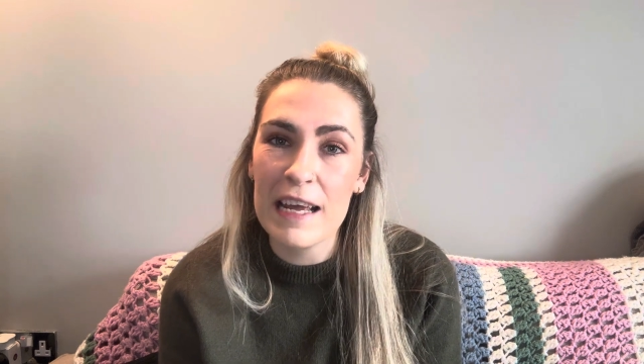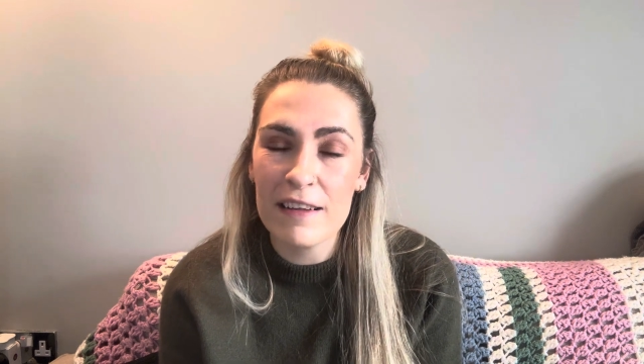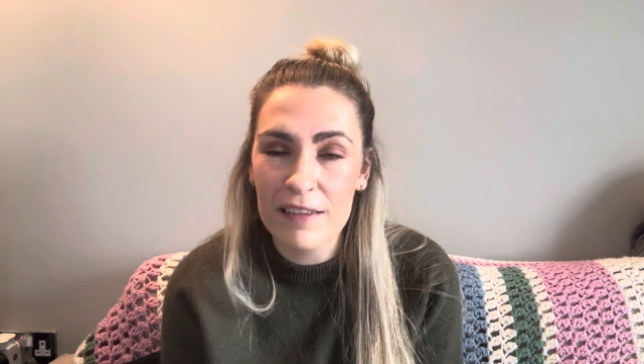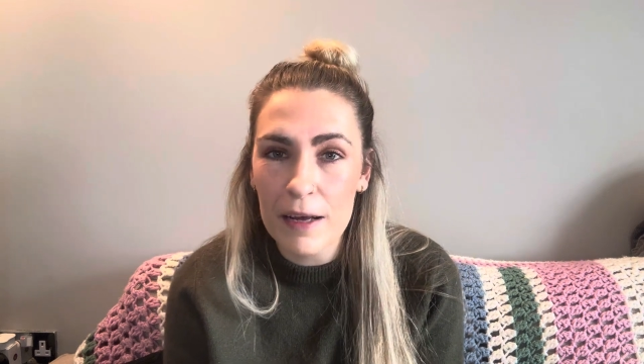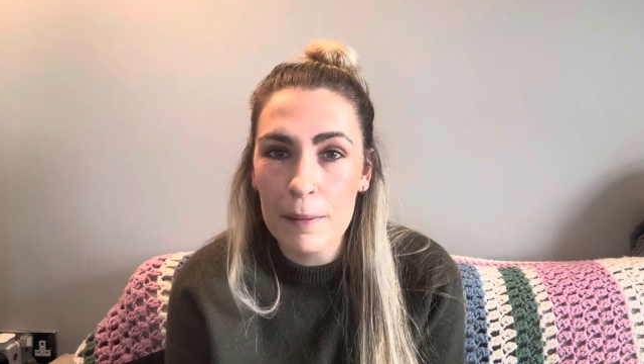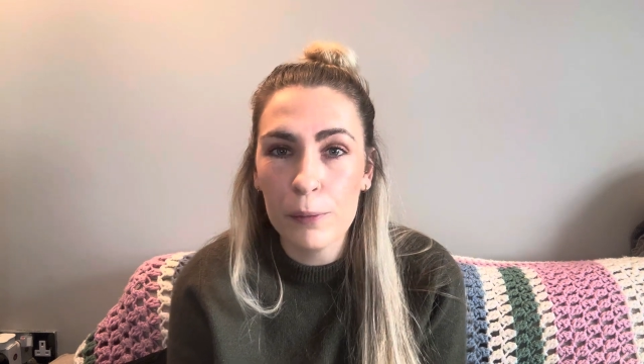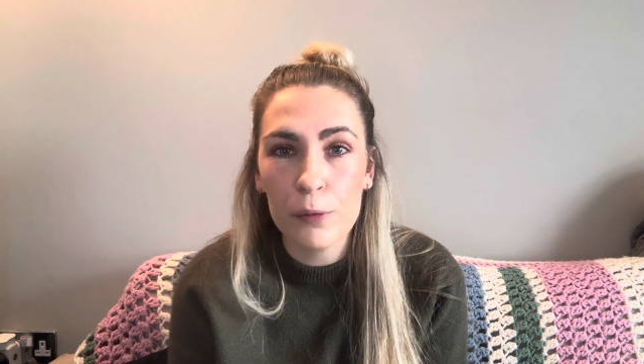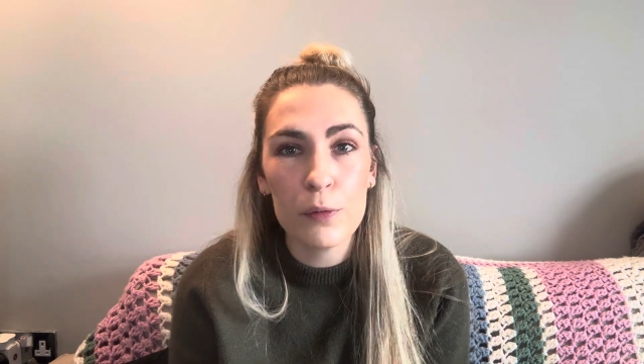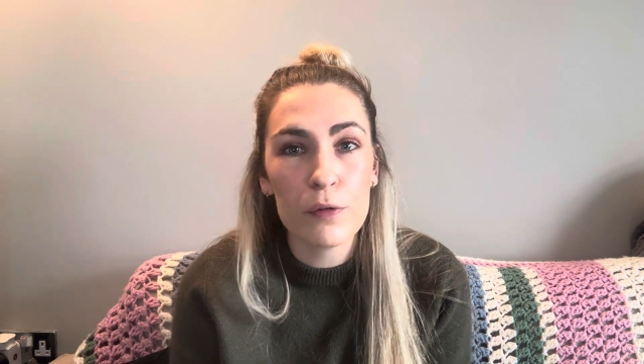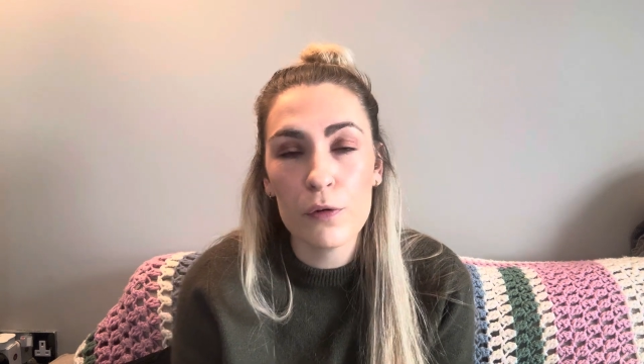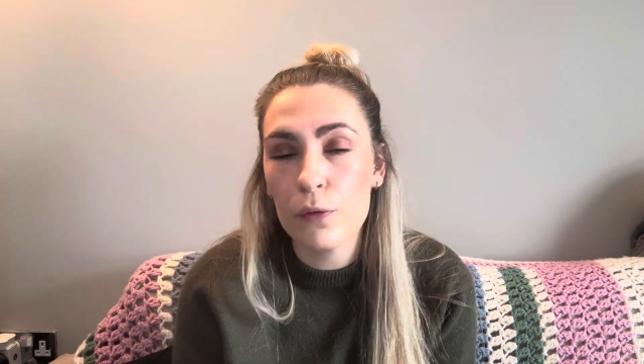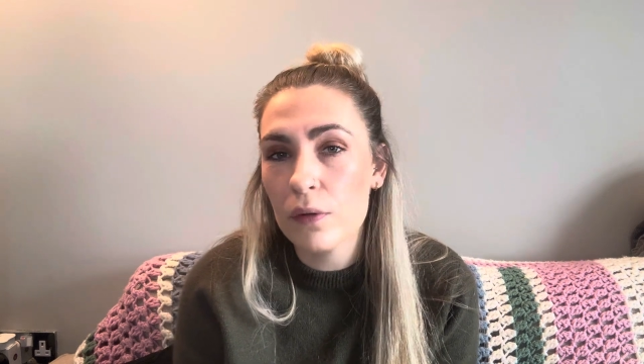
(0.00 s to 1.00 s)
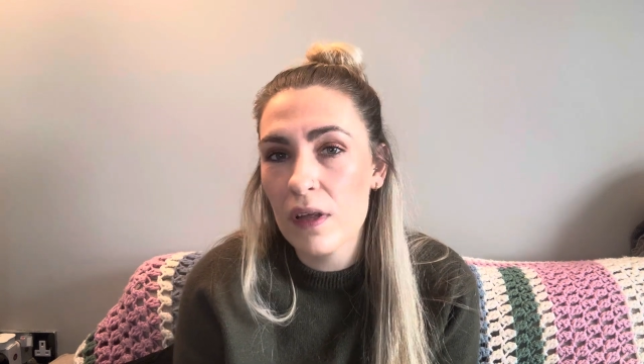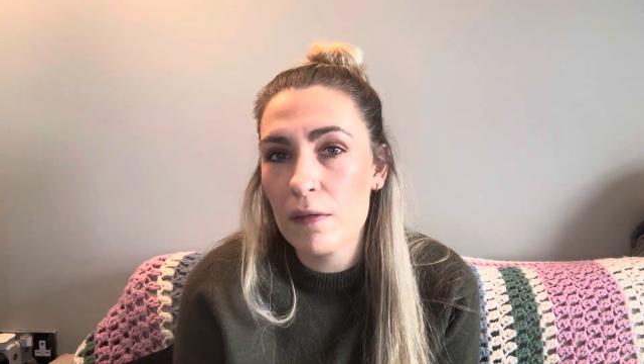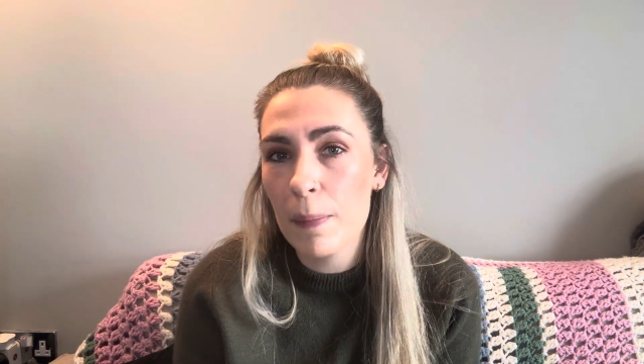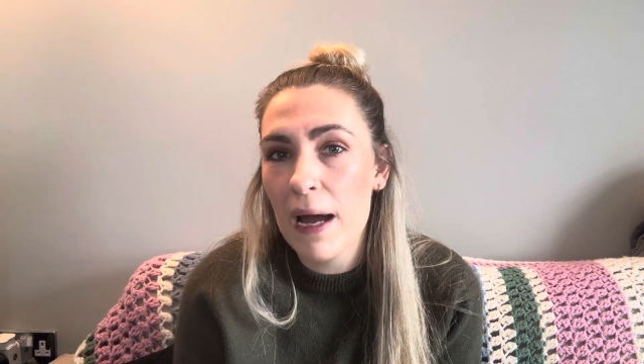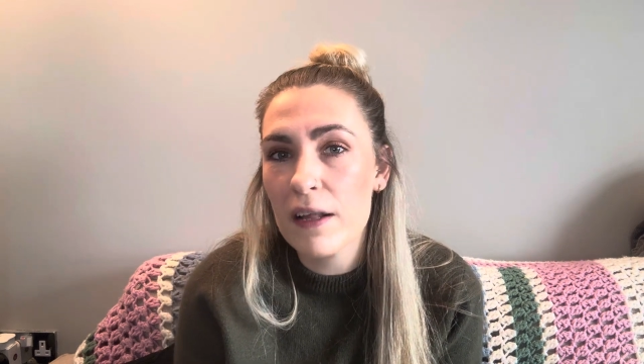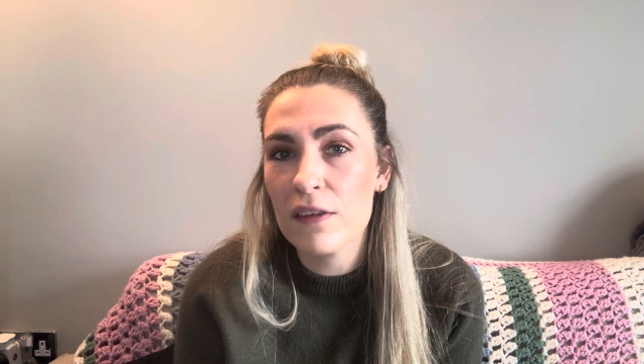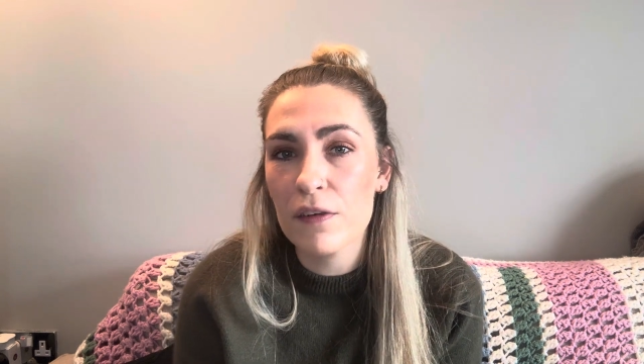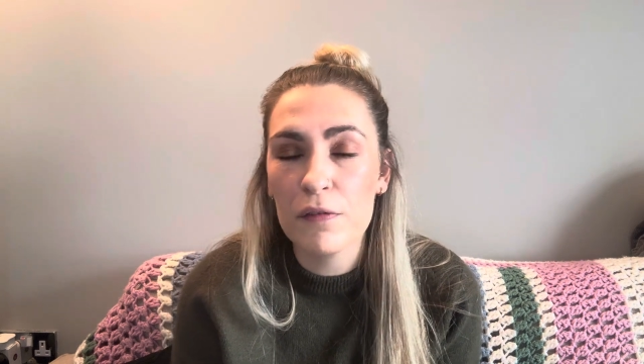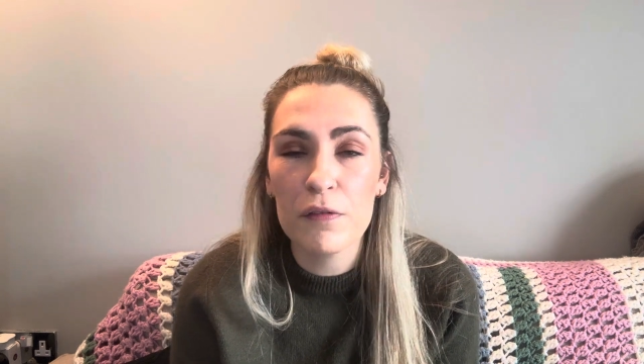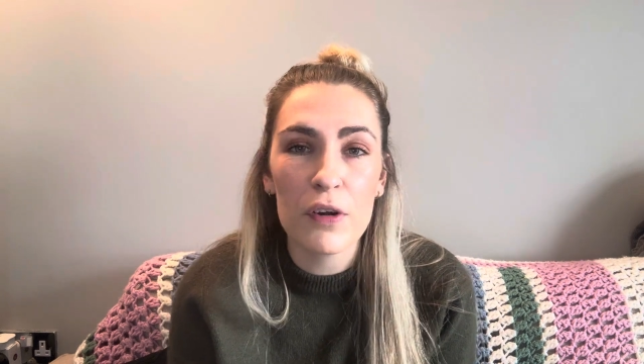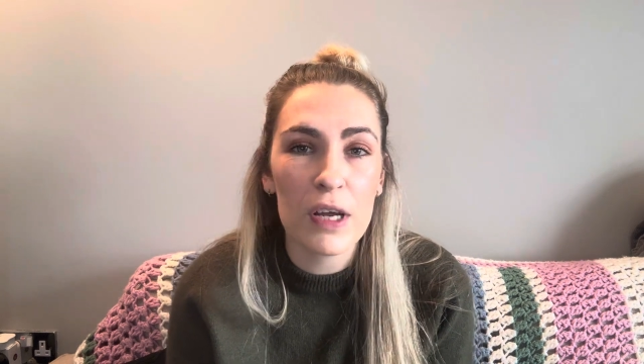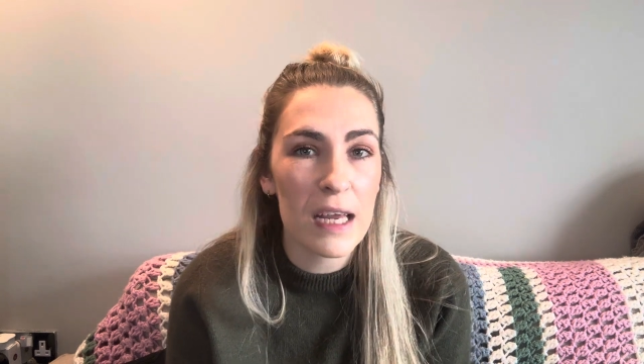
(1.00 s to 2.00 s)
examples. All these patterns are
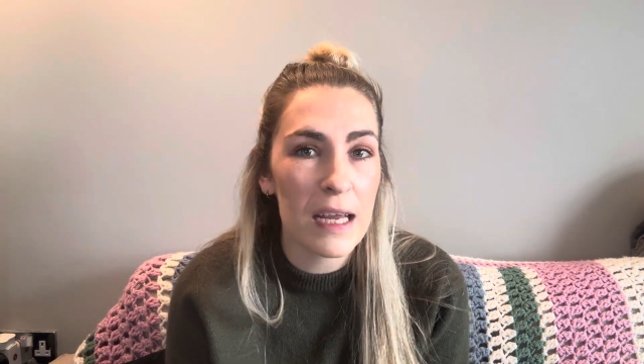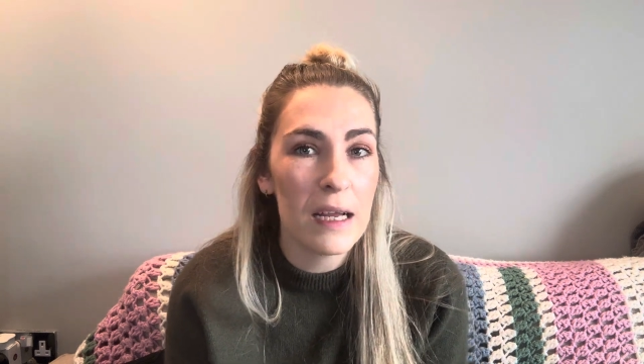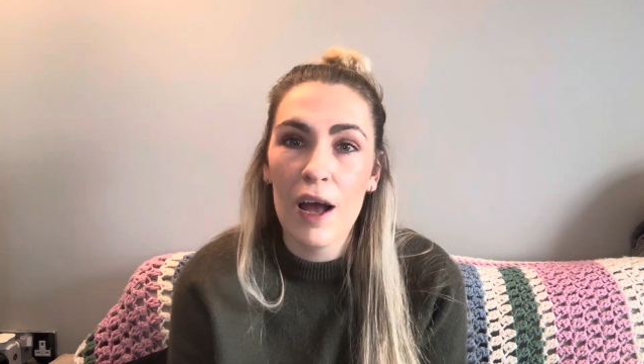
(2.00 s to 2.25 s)
free.